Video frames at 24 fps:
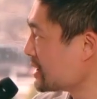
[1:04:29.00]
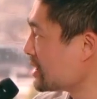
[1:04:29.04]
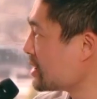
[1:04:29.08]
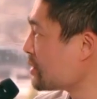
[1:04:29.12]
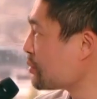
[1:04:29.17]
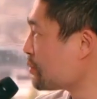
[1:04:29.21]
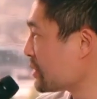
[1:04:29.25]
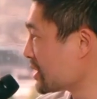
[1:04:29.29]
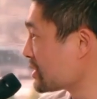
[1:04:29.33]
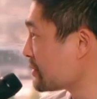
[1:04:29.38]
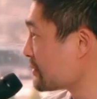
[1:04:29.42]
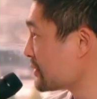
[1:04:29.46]

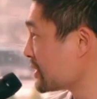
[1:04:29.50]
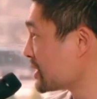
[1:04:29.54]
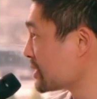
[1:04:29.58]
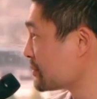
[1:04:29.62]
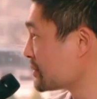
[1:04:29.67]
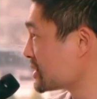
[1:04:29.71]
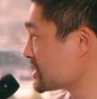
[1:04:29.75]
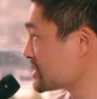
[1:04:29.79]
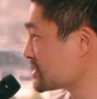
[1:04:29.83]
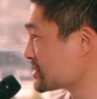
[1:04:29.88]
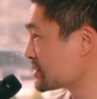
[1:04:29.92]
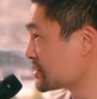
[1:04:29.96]
One of
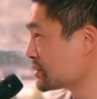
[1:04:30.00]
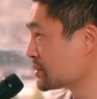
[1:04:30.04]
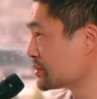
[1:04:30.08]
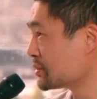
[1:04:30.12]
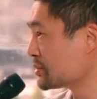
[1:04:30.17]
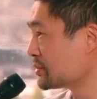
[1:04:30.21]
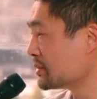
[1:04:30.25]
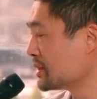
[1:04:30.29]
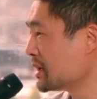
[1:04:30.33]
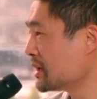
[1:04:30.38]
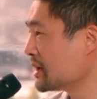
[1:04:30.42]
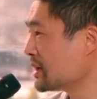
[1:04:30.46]
them is
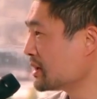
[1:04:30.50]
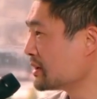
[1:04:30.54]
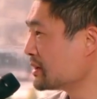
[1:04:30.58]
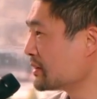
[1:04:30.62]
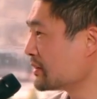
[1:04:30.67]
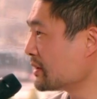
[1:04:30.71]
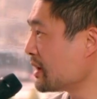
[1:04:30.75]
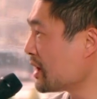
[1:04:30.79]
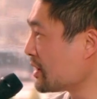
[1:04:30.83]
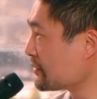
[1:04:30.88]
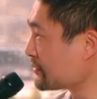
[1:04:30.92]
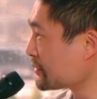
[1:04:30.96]
to
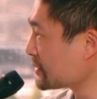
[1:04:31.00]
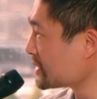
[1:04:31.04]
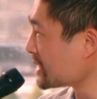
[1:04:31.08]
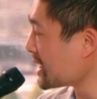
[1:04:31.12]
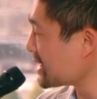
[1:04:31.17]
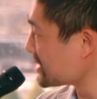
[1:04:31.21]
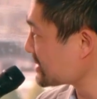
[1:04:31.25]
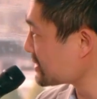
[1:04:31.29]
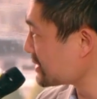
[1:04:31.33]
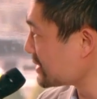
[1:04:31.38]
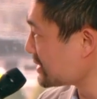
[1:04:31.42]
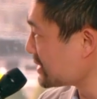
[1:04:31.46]
offer an
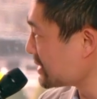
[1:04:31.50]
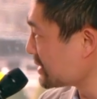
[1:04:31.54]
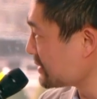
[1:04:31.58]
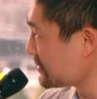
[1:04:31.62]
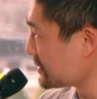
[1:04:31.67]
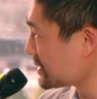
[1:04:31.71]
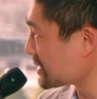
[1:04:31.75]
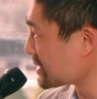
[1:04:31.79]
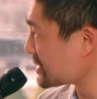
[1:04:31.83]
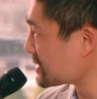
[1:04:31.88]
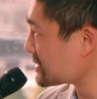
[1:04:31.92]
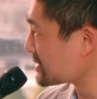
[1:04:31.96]
alternative
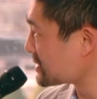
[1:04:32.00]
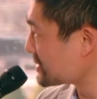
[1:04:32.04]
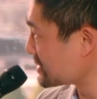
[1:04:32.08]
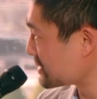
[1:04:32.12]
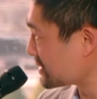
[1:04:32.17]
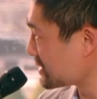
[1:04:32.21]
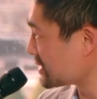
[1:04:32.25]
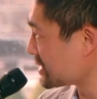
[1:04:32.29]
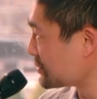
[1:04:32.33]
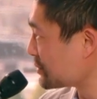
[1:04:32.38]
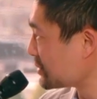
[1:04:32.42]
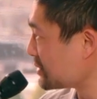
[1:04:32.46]
that is
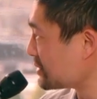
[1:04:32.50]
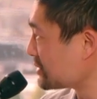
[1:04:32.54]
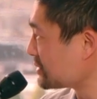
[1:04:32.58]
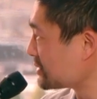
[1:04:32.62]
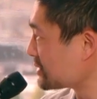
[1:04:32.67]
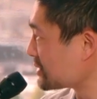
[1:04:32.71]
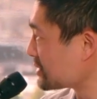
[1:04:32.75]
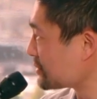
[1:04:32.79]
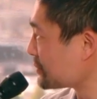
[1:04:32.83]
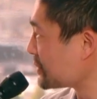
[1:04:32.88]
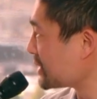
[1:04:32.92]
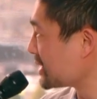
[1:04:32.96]
sustainable,
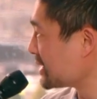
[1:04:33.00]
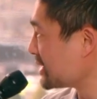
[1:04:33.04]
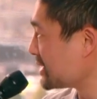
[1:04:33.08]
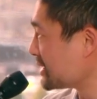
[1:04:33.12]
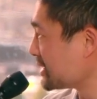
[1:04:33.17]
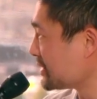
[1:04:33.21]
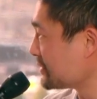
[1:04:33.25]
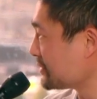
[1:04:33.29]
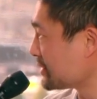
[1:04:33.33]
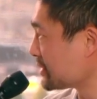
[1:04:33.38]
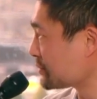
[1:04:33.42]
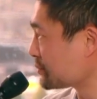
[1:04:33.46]

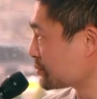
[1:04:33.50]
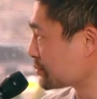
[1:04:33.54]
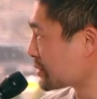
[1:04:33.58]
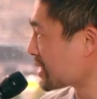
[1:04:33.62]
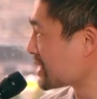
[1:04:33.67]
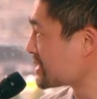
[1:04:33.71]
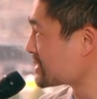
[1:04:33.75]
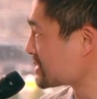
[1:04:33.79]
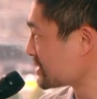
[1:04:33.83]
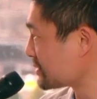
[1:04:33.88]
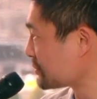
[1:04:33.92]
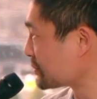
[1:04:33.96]
competitive on
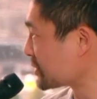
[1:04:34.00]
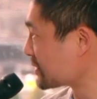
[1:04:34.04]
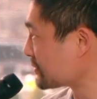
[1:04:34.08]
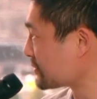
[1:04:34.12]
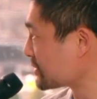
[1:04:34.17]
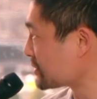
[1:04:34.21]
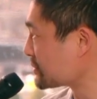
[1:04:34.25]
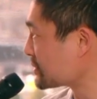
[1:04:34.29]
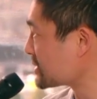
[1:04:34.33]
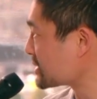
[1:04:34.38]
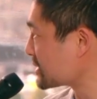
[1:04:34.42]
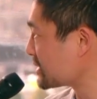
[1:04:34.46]
price and
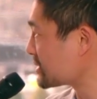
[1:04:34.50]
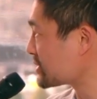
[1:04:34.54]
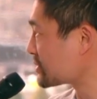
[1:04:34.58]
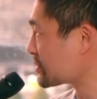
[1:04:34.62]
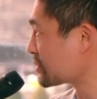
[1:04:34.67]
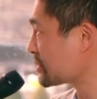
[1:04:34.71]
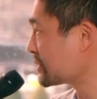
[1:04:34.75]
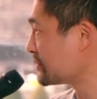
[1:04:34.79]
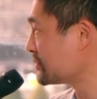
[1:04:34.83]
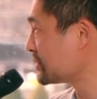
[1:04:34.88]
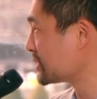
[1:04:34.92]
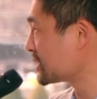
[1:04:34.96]
performance. And
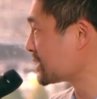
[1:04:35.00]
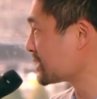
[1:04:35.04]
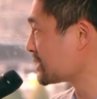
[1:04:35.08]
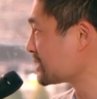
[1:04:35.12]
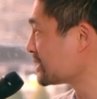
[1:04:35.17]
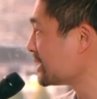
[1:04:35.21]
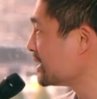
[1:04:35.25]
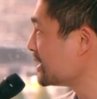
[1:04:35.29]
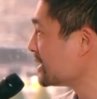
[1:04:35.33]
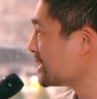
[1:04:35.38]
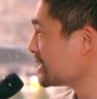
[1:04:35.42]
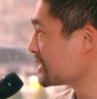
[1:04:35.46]
so, if you can
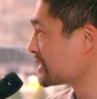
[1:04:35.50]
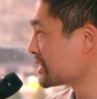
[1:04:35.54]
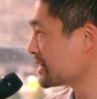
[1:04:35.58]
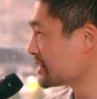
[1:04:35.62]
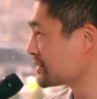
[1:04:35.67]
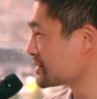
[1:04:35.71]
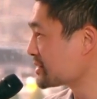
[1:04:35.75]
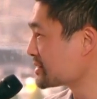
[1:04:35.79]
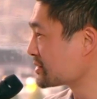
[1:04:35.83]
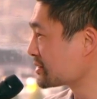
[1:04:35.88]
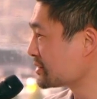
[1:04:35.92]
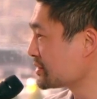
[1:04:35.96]

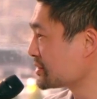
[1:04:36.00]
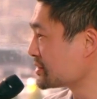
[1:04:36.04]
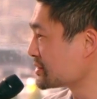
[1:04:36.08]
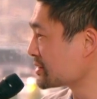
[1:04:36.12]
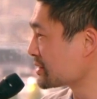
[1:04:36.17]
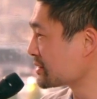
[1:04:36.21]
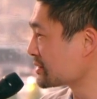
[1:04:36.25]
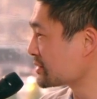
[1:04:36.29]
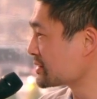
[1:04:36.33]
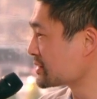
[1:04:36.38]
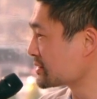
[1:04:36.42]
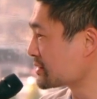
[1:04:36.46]
get a
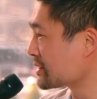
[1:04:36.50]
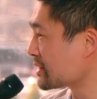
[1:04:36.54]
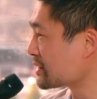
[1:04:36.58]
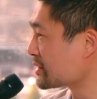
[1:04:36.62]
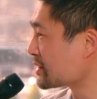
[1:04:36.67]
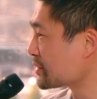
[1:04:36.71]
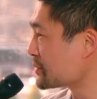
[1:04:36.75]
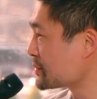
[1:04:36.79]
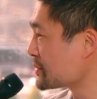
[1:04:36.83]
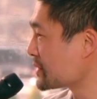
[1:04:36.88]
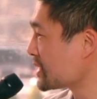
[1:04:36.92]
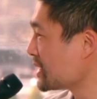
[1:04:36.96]
solution, a
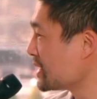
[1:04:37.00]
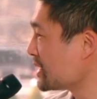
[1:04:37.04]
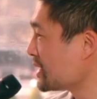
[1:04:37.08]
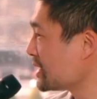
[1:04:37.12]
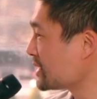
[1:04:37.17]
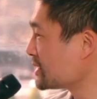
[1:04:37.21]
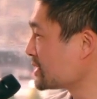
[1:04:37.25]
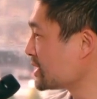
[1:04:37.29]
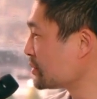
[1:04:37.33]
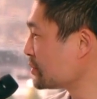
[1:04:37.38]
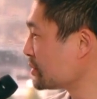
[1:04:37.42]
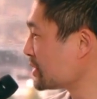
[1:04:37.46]
startup
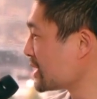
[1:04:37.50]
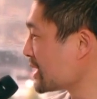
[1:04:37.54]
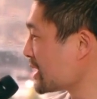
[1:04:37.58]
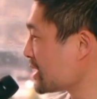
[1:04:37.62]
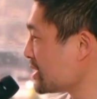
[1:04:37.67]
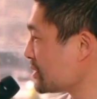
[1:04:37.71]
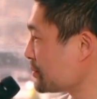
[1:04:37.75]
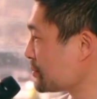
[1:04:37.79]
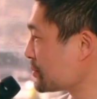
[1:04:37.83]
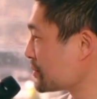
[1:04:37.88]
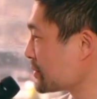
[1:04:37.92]
that will help